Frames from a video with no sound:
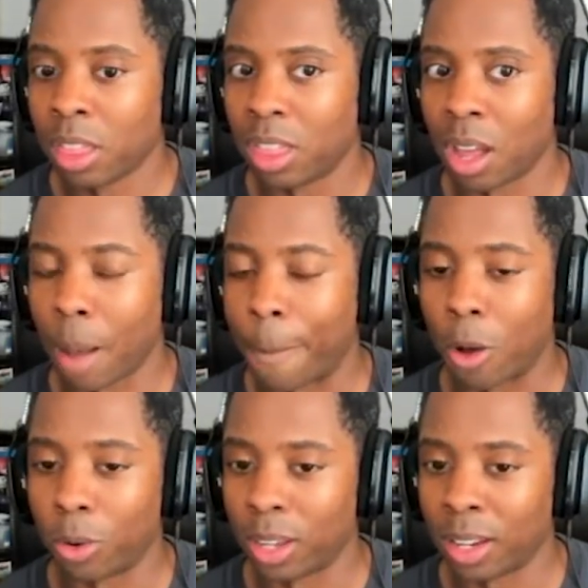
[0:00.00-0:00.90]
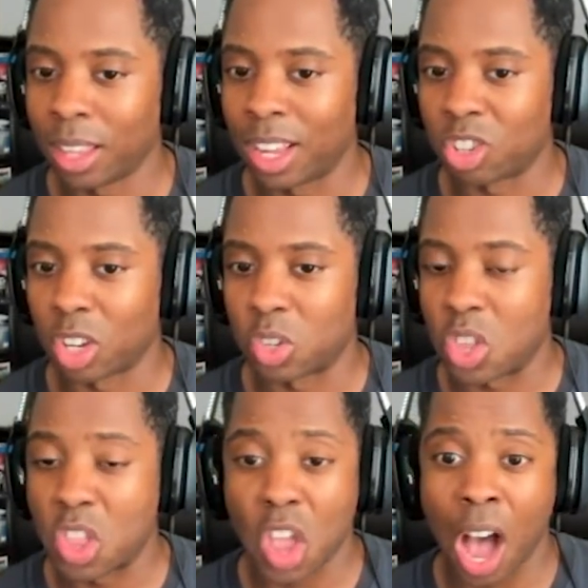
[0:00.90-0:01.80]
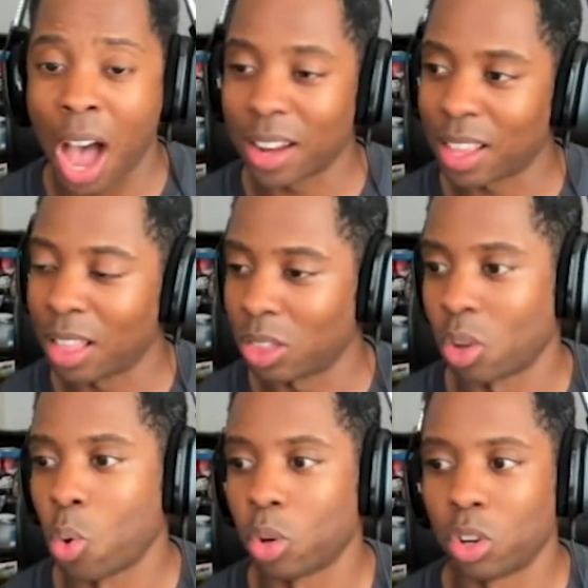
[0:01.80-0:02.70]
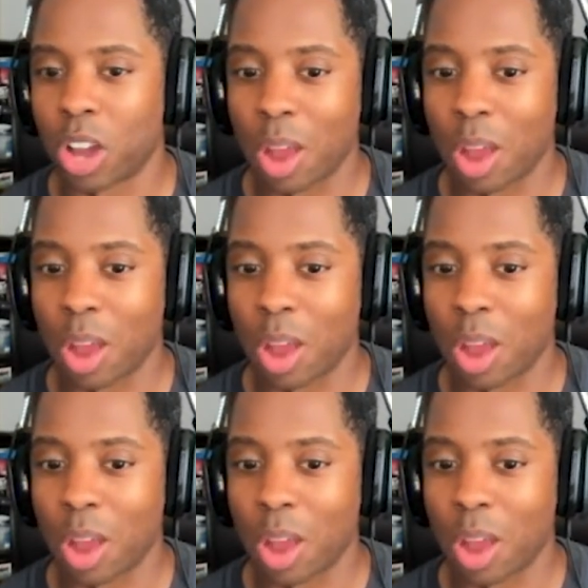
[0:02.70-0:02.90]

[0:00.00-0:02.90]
the opponent is just not in the corner,